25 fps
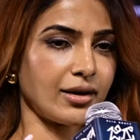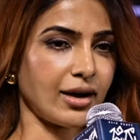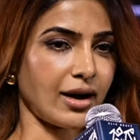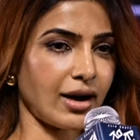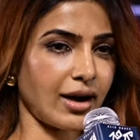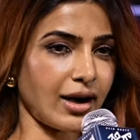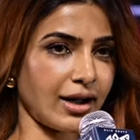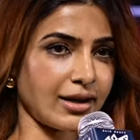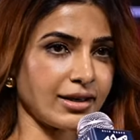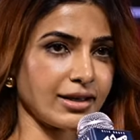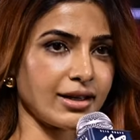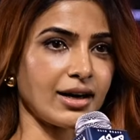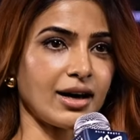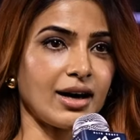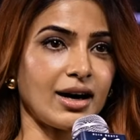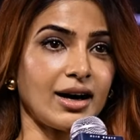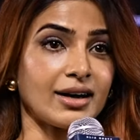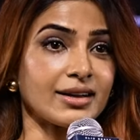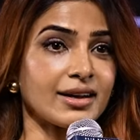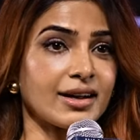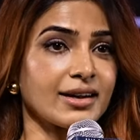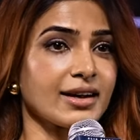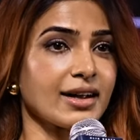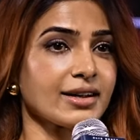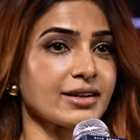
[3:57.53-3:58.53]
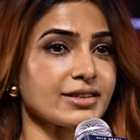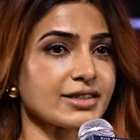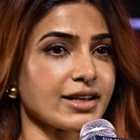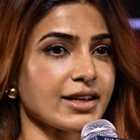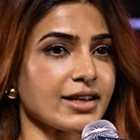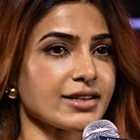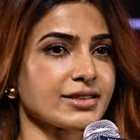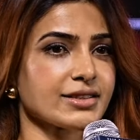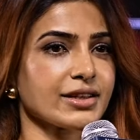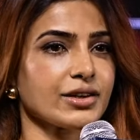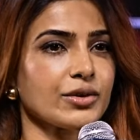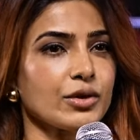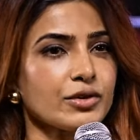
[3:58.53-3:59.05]
Alia R R R
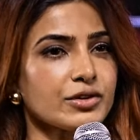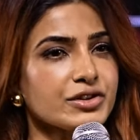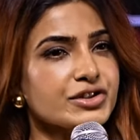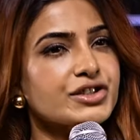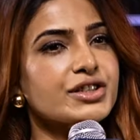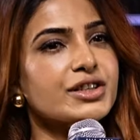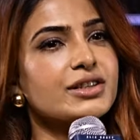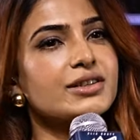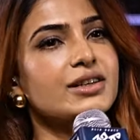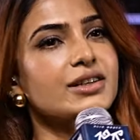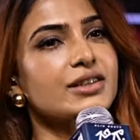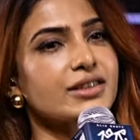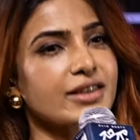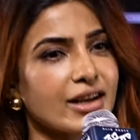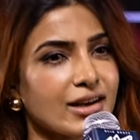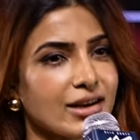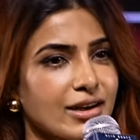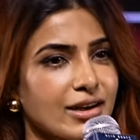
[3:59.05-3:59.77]
chesi o chinna trailer